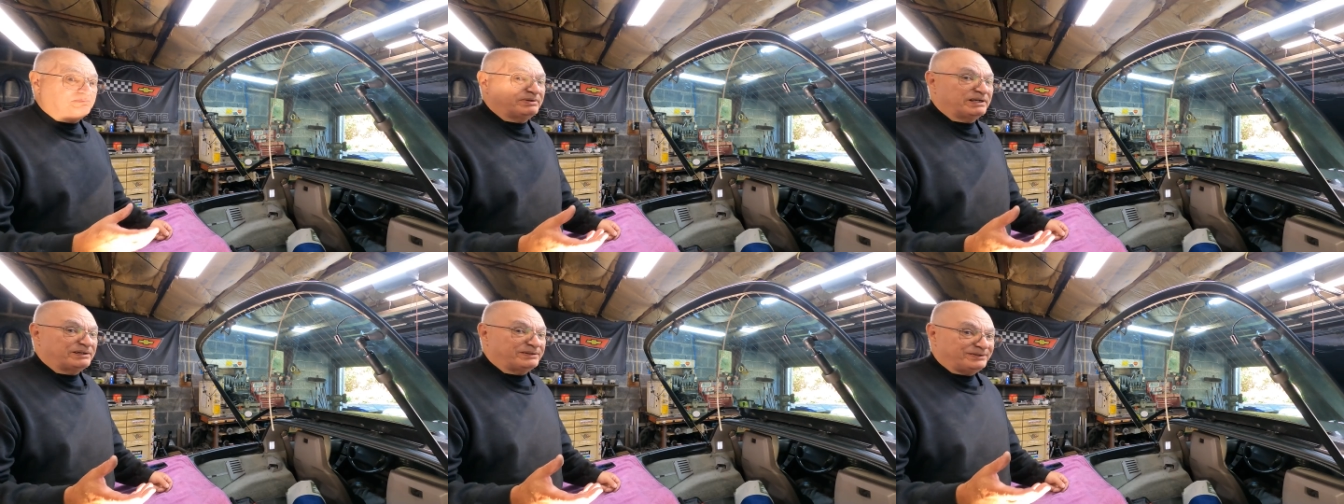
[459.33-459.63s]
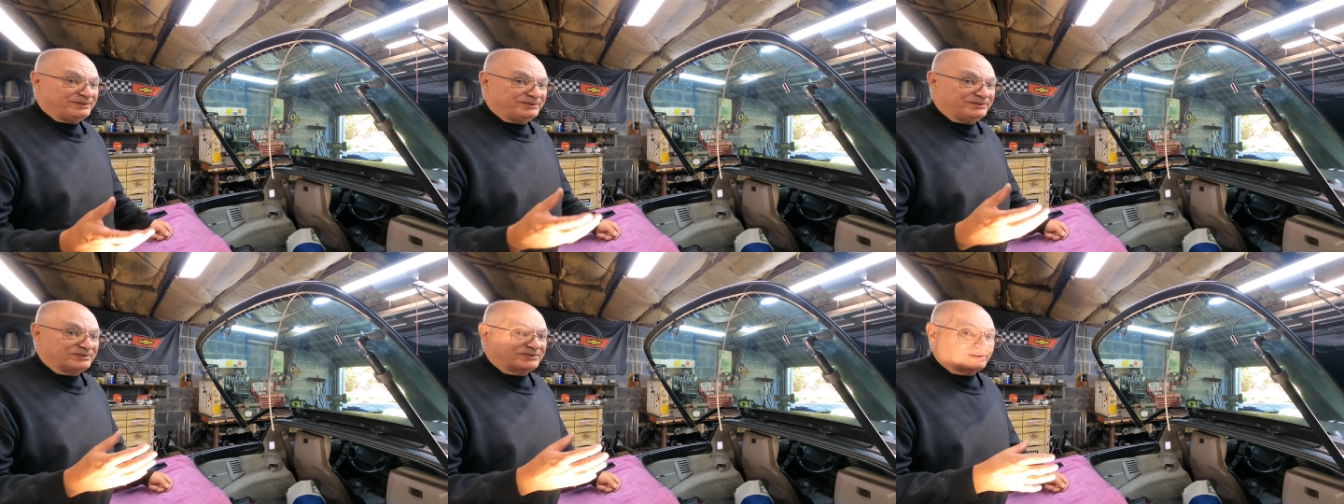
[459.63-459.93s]
better
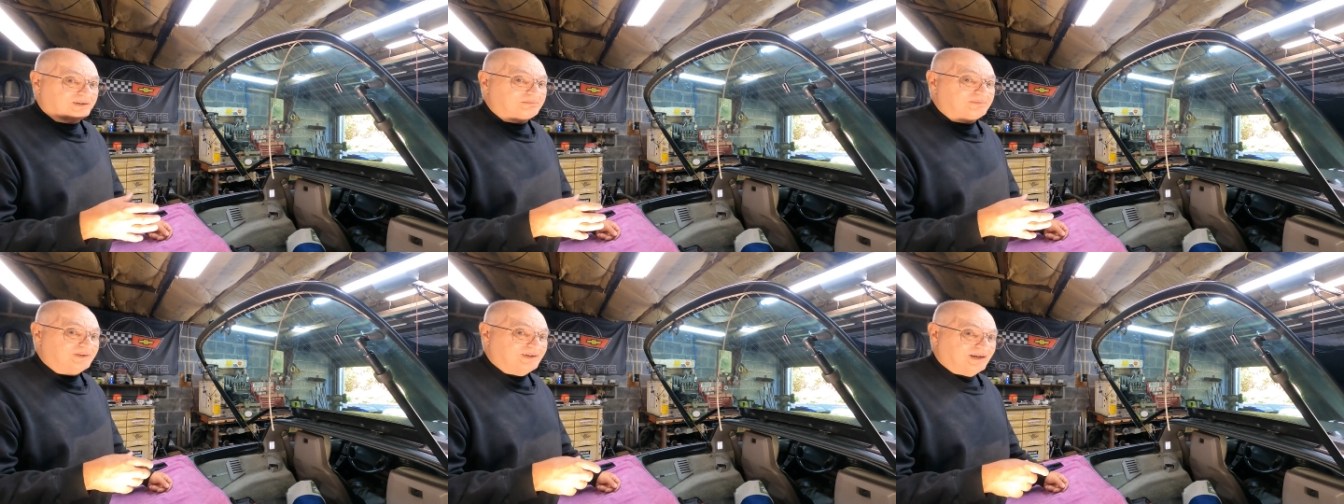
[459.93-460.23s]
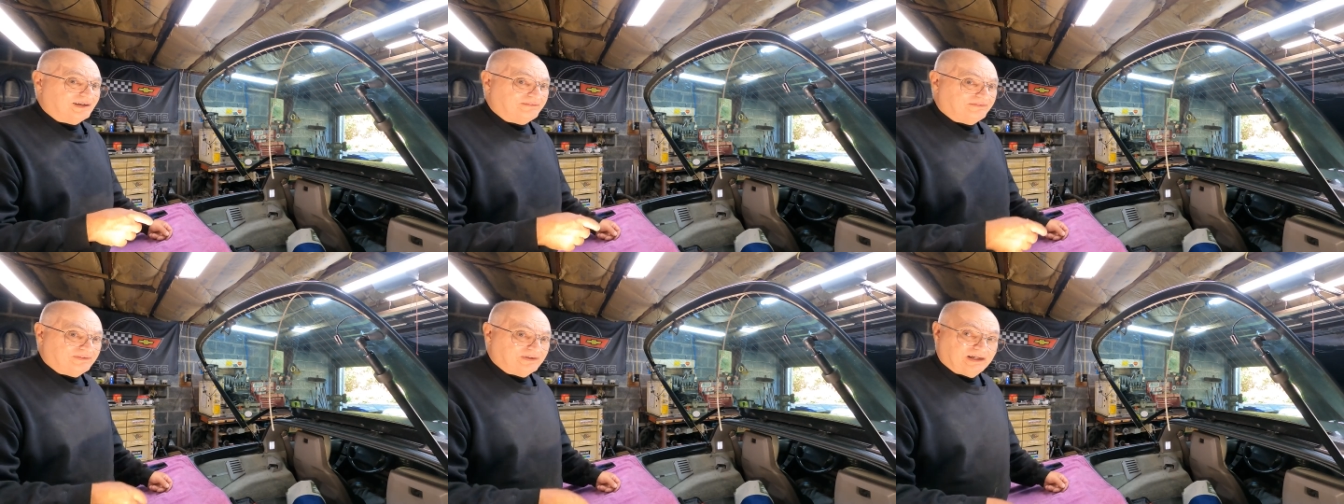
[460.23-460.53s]
to use something
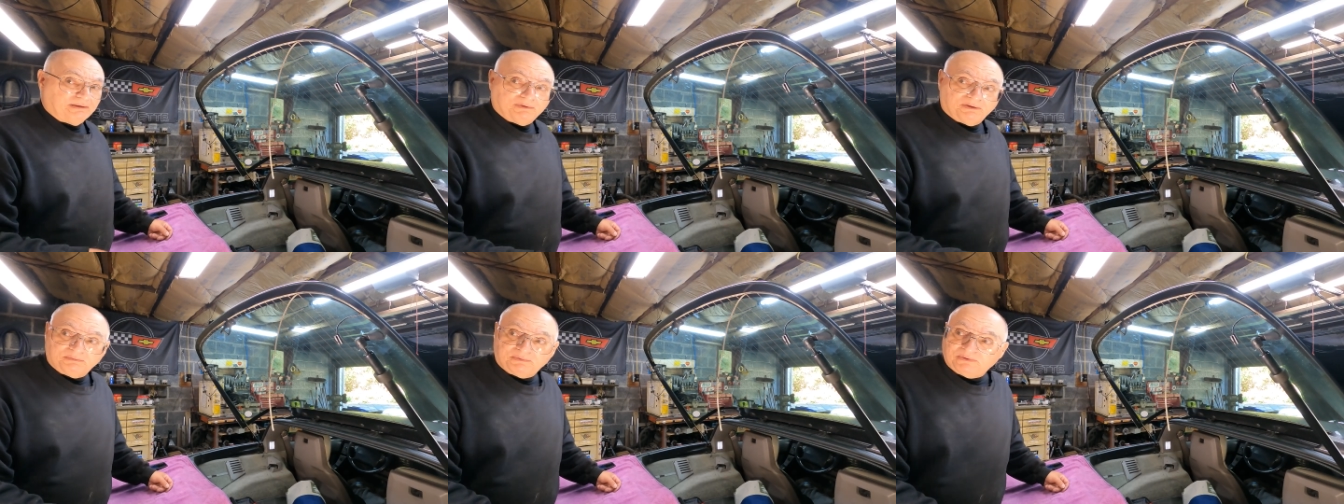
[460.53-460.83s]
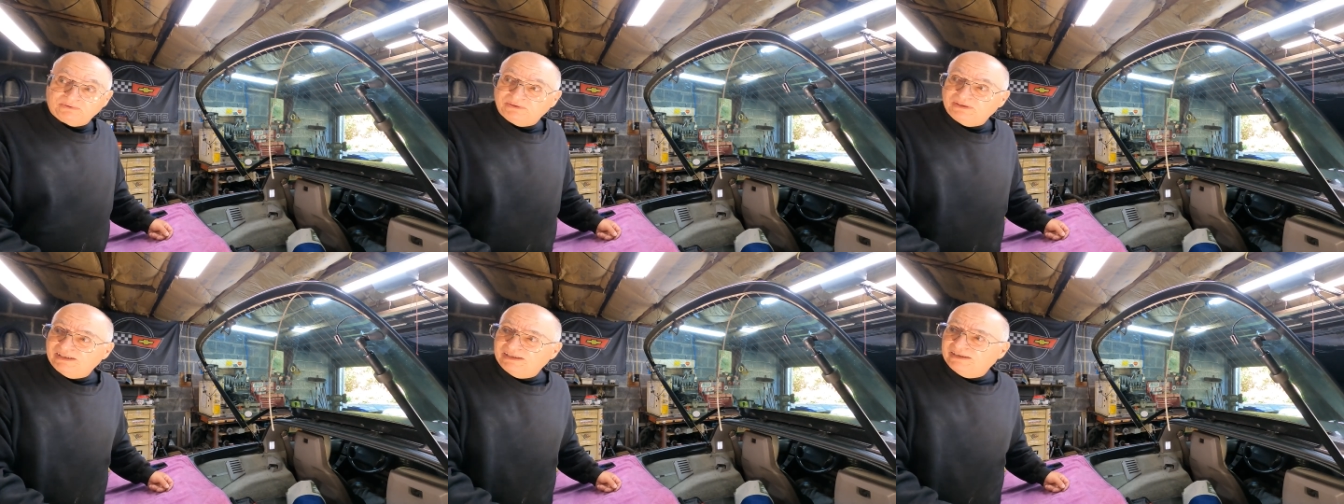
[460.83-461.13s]

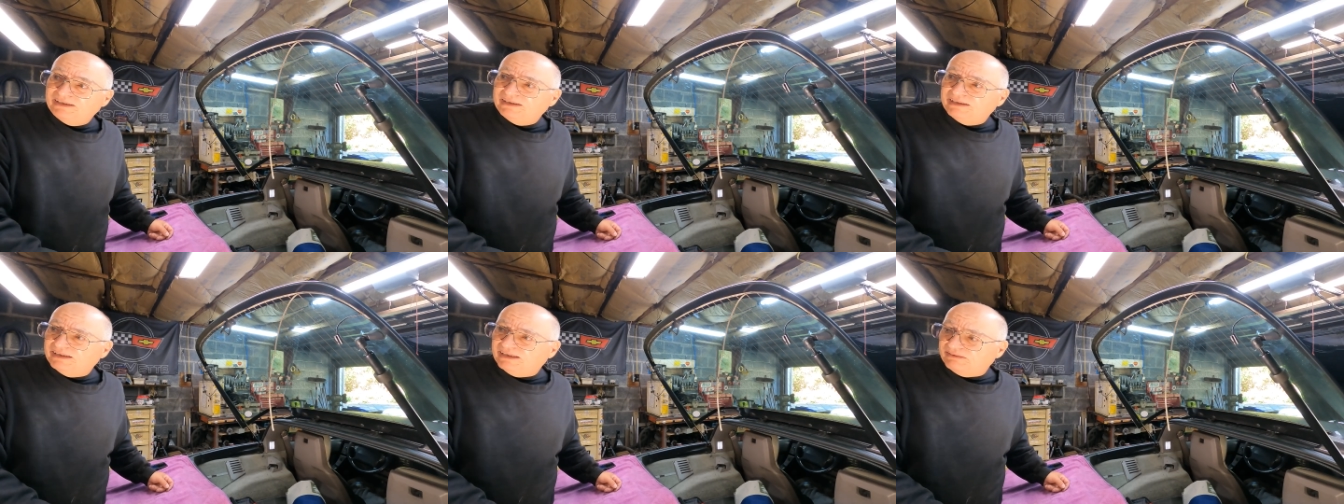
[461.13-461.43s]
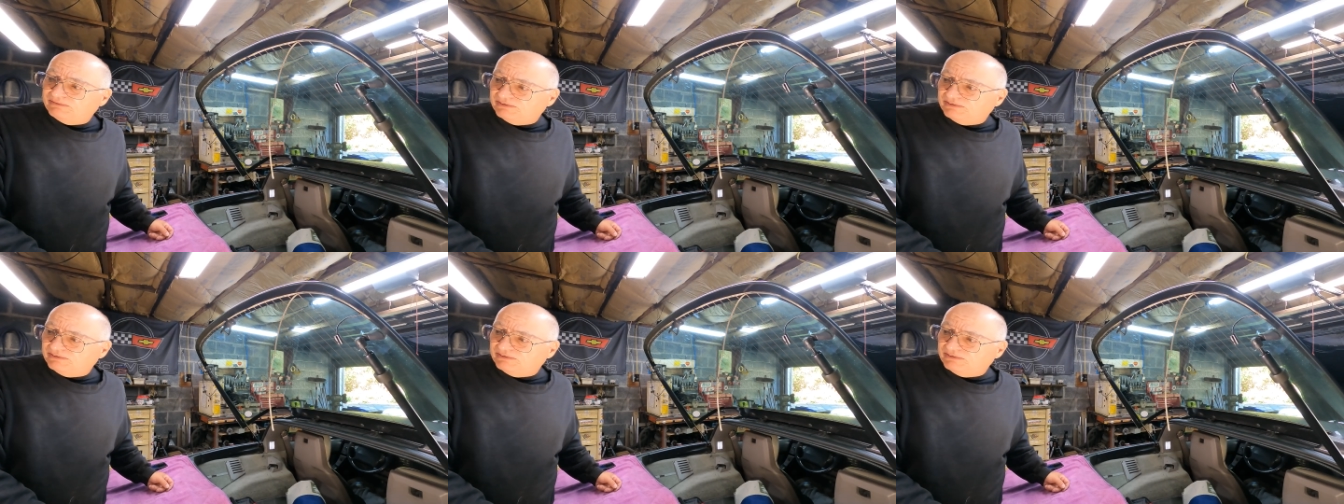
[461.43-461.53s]
non-flammable. I'll